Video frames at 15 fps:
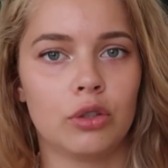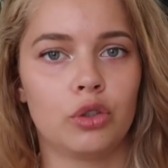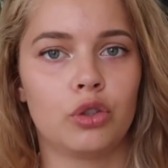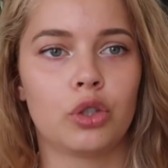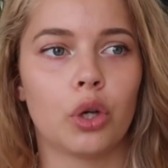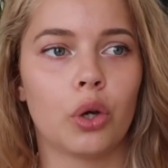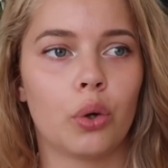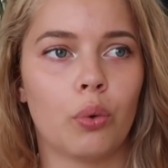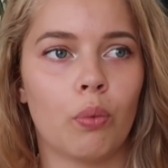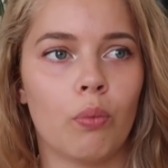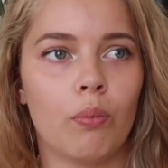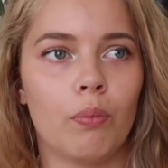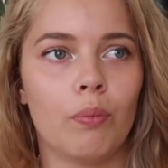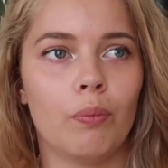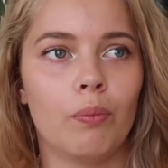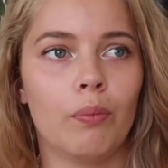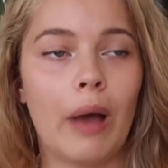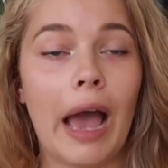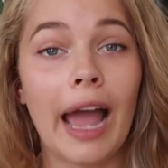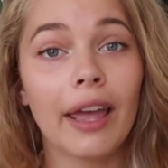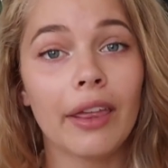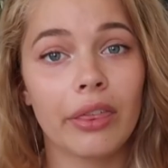So
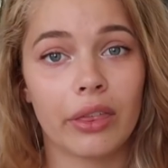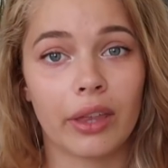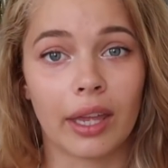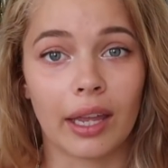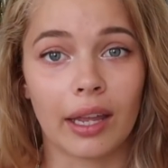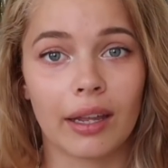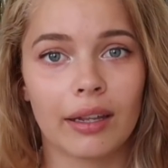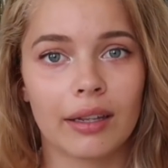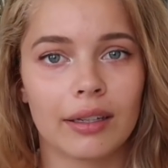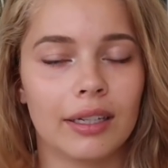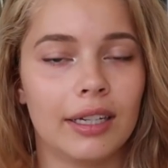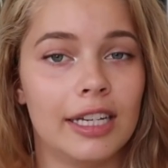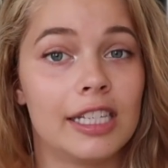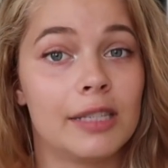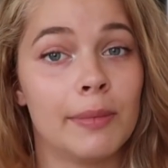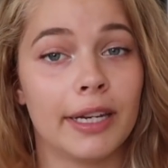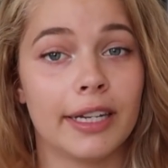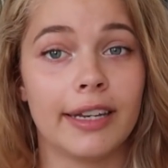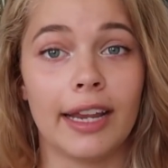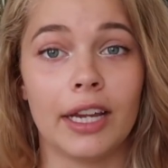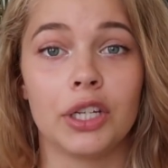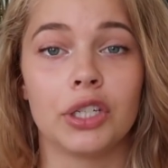I think it's
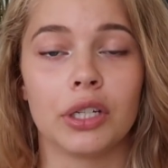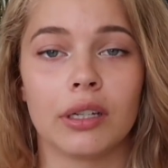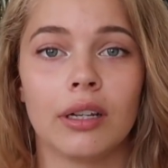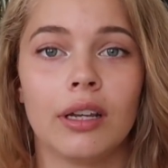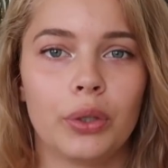meditation.